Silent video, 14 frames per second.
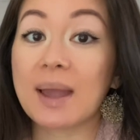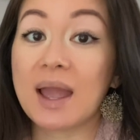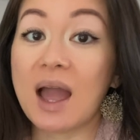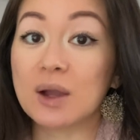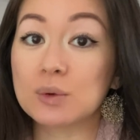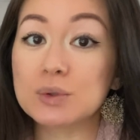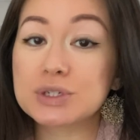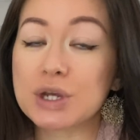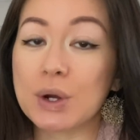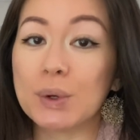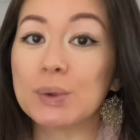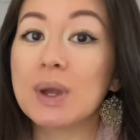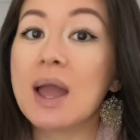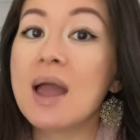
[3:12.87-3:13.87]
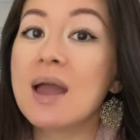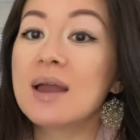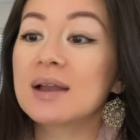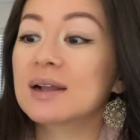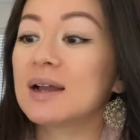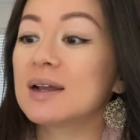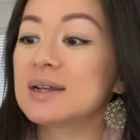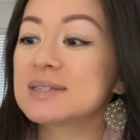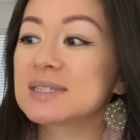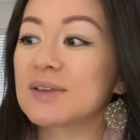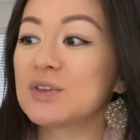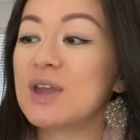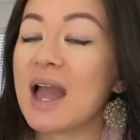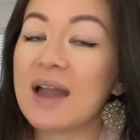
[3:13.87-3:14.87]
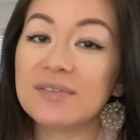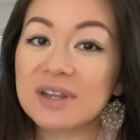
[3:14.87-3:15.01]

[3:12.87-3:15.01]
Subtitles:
my Ha Gu Chou, because if you have